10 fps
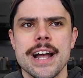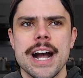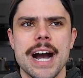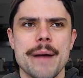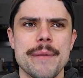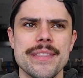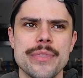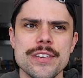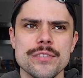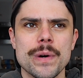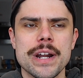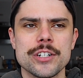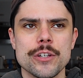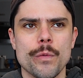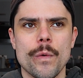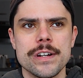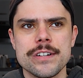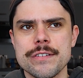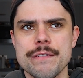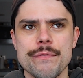And this one, I just
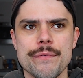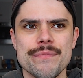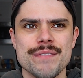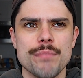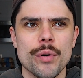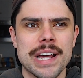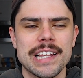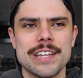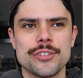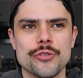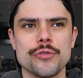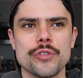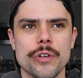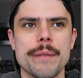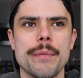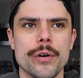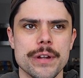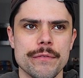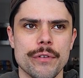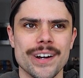wonder if Port Adelaide's too strong
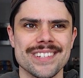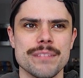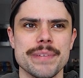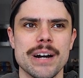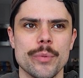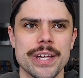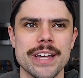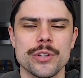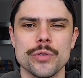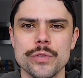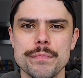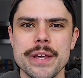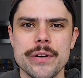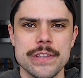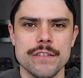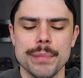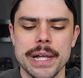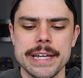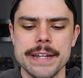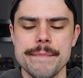opponent for us to be able to get good periods of
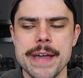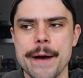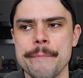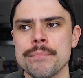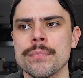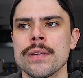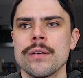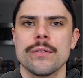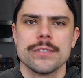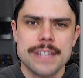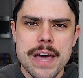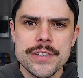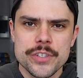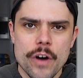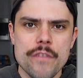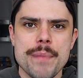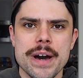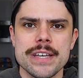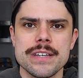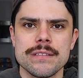play in. Now, we'll start this off
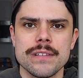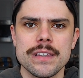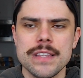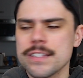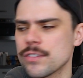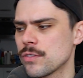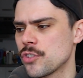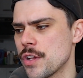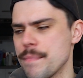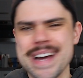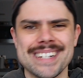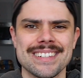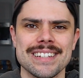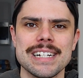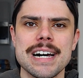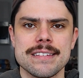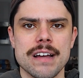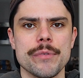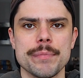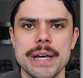let's journey back to the last
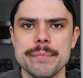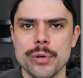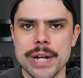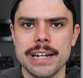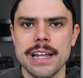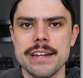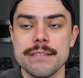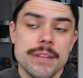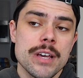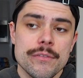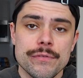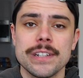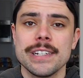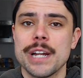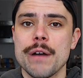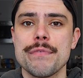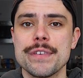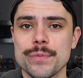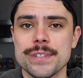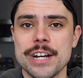time we played Port Adelaide. And funnily enough,
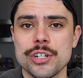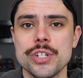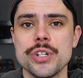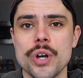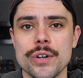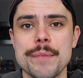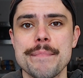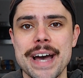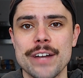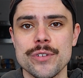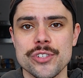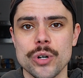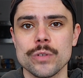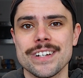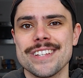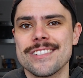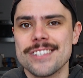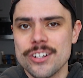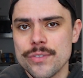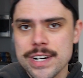this was actually not a bad result,
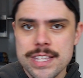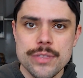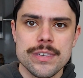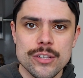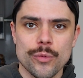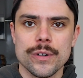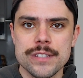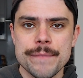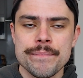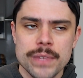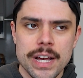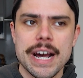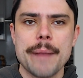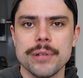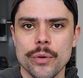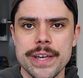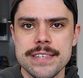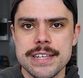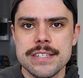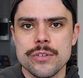considering this was a couple of
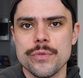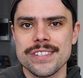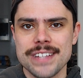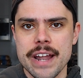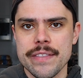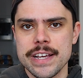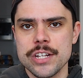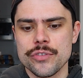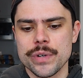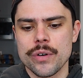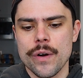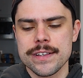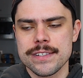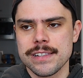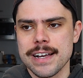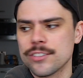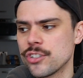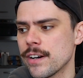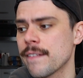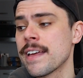weeks into the start of the injury crisis last
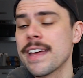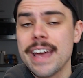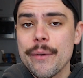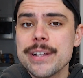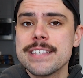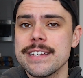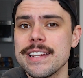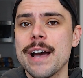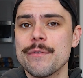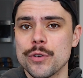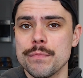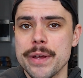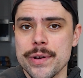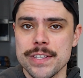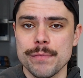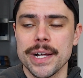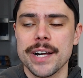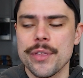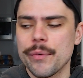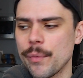year. And we did have good periods of play.
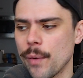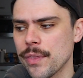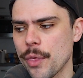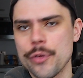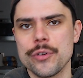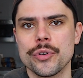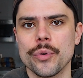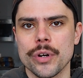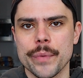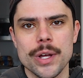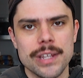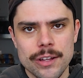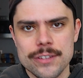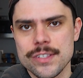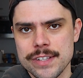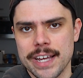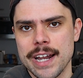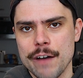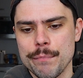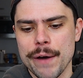I think we won the third quarter. We only lost the second
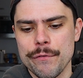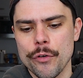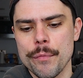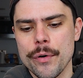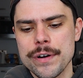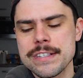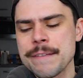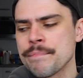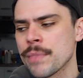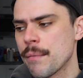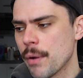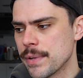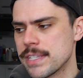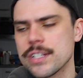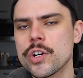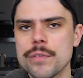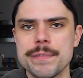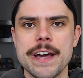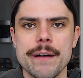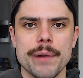half by 4 points, but we did go
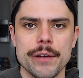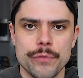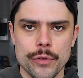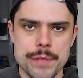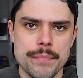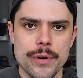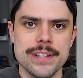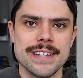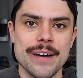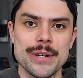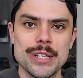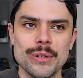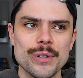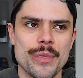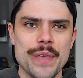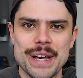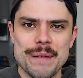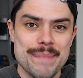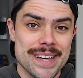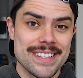down by 40 points. Now, when you look at that
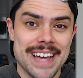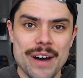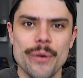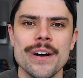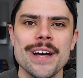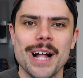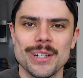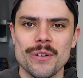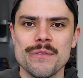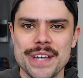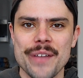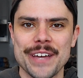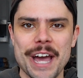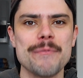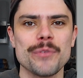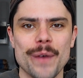compared to how a lot of the other games